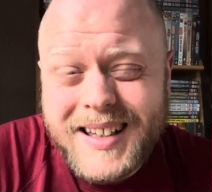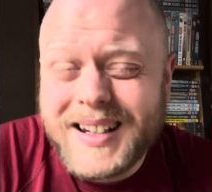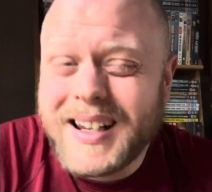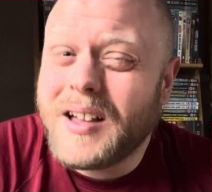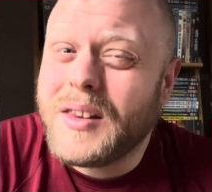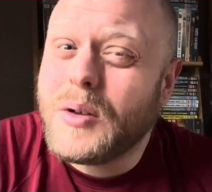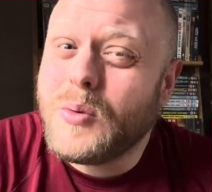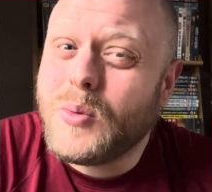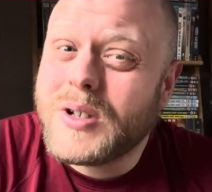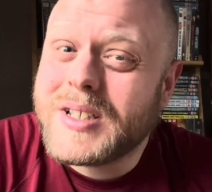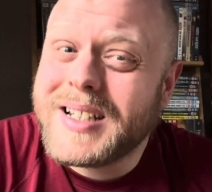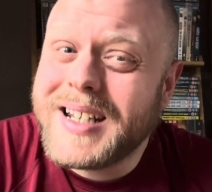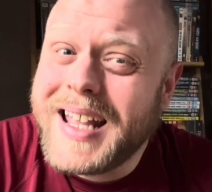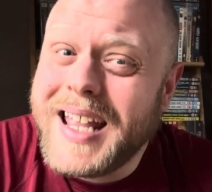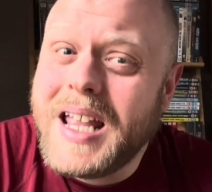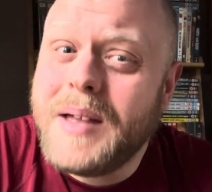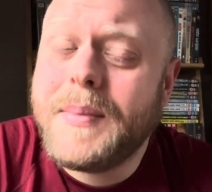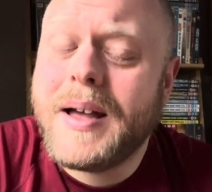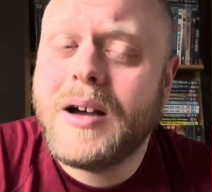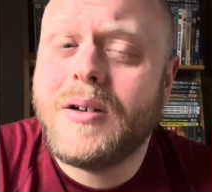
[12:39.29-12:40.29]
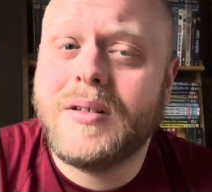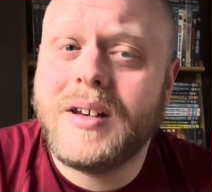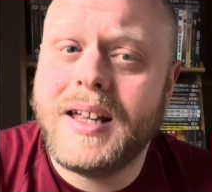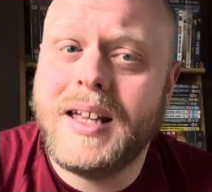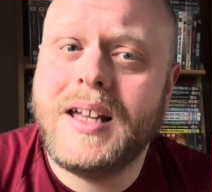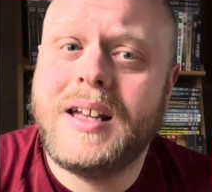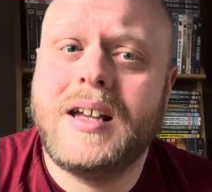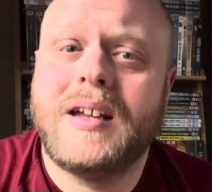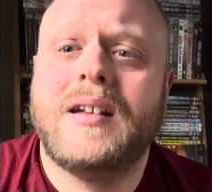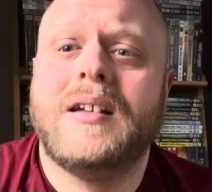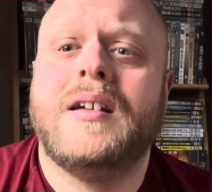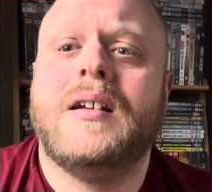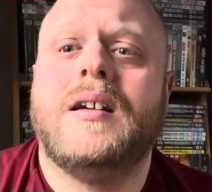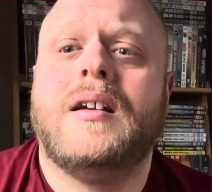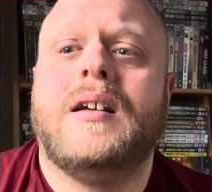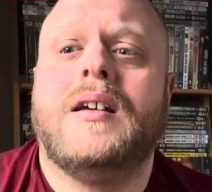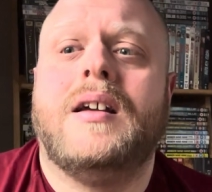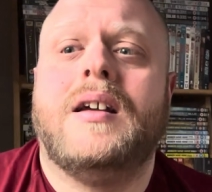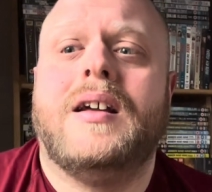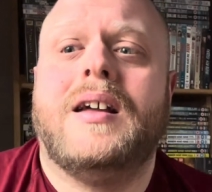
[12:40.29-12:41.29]
Now, there was an email leak
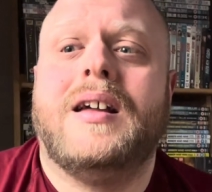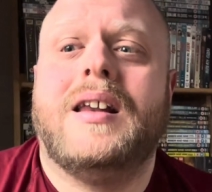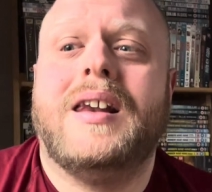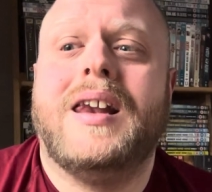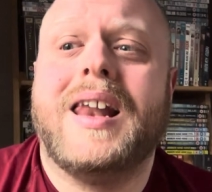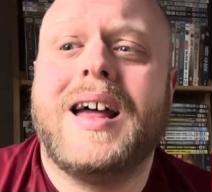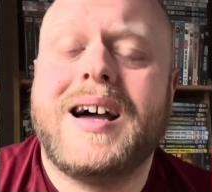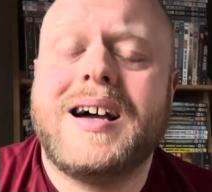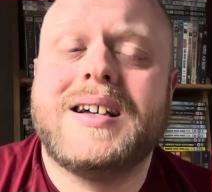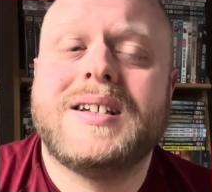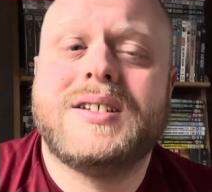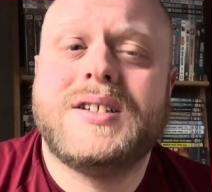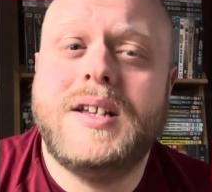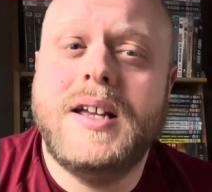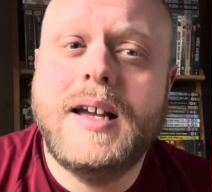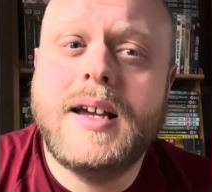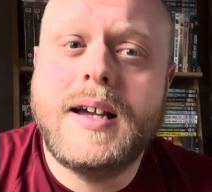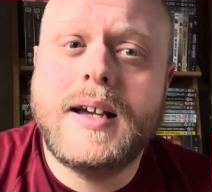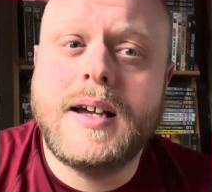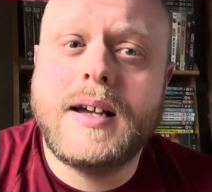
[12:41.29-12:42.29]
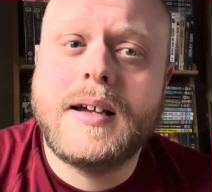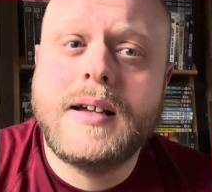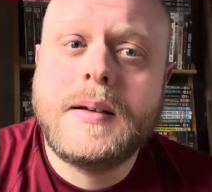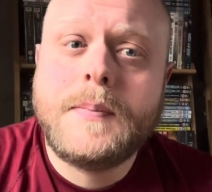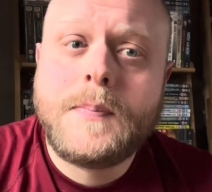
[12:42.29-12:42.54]
last year